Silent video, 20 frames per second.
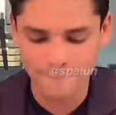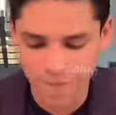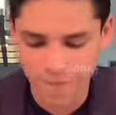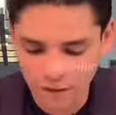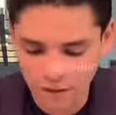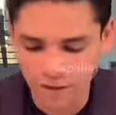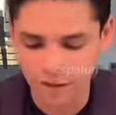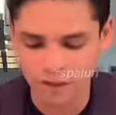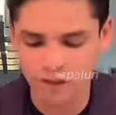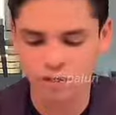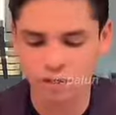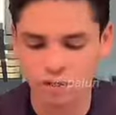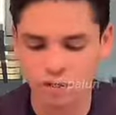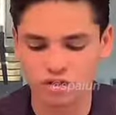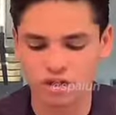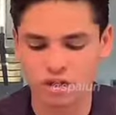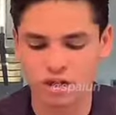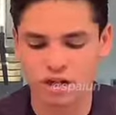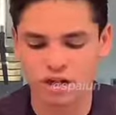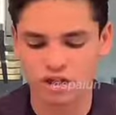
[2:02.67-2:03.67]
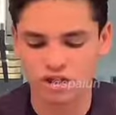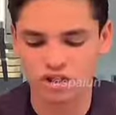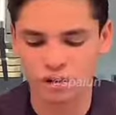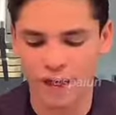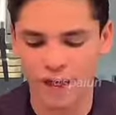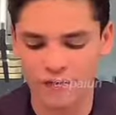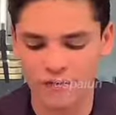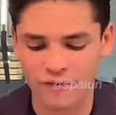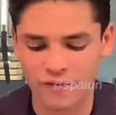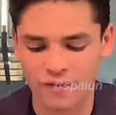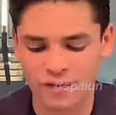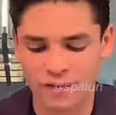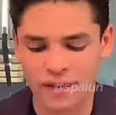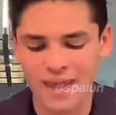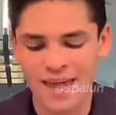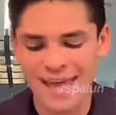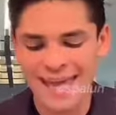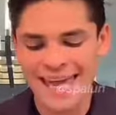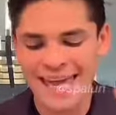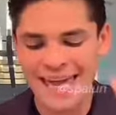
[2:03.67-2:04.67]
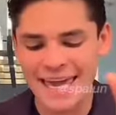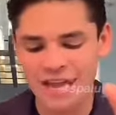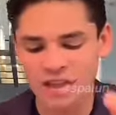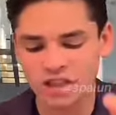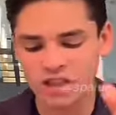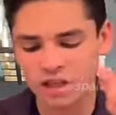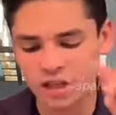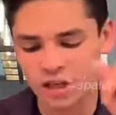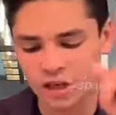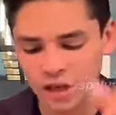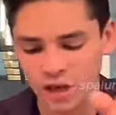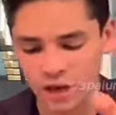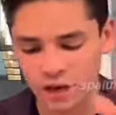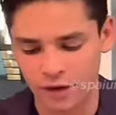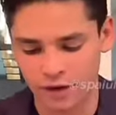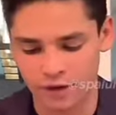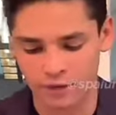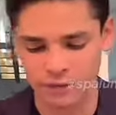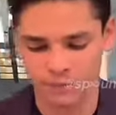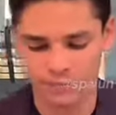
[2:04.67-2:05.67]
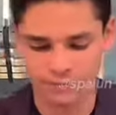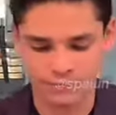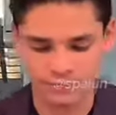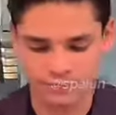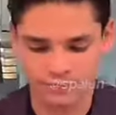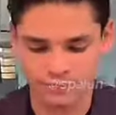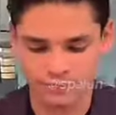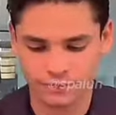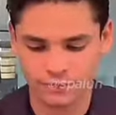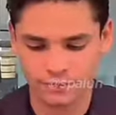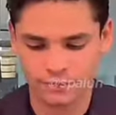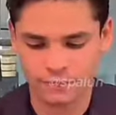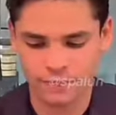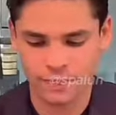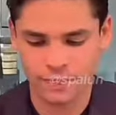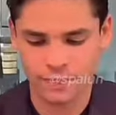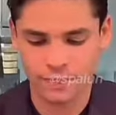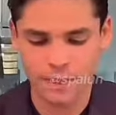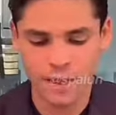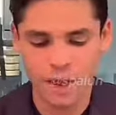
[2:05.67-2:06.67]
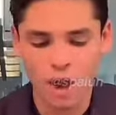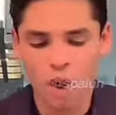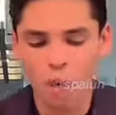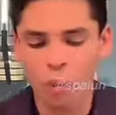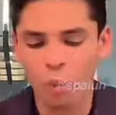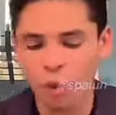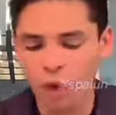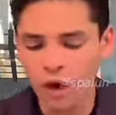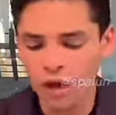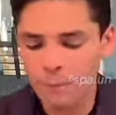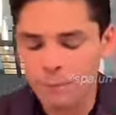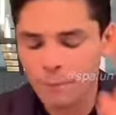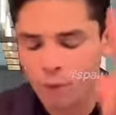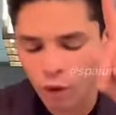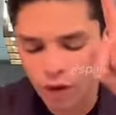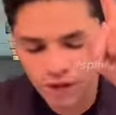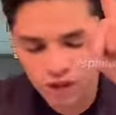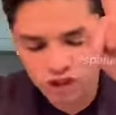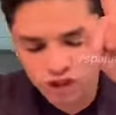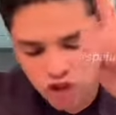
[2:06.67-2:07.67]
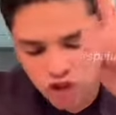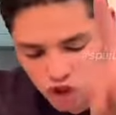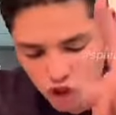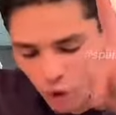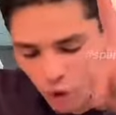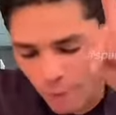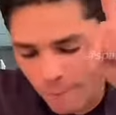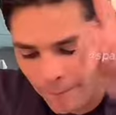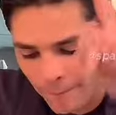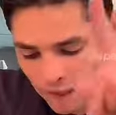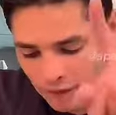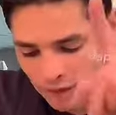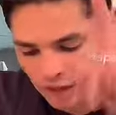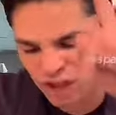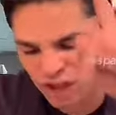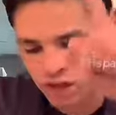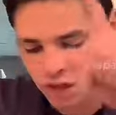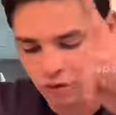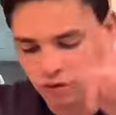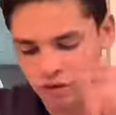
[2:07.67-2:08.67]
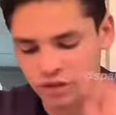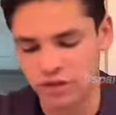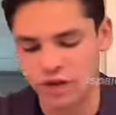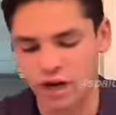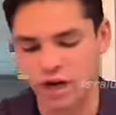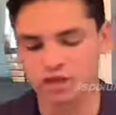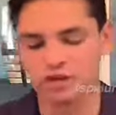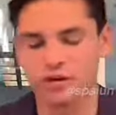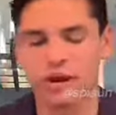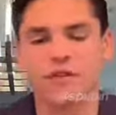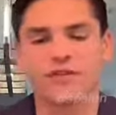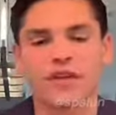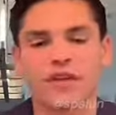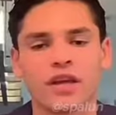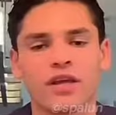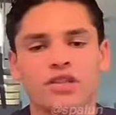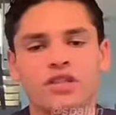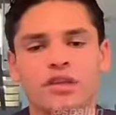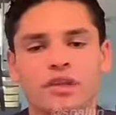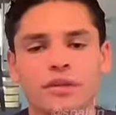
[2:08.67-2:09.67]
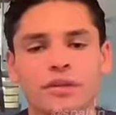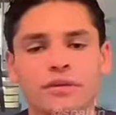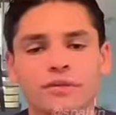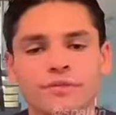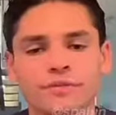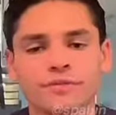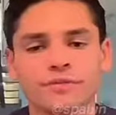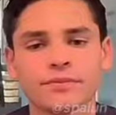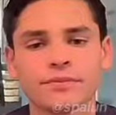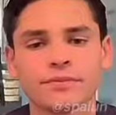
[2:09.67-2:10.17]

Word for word: million children are trafficked each year. 1.2 million children are trafficked each year.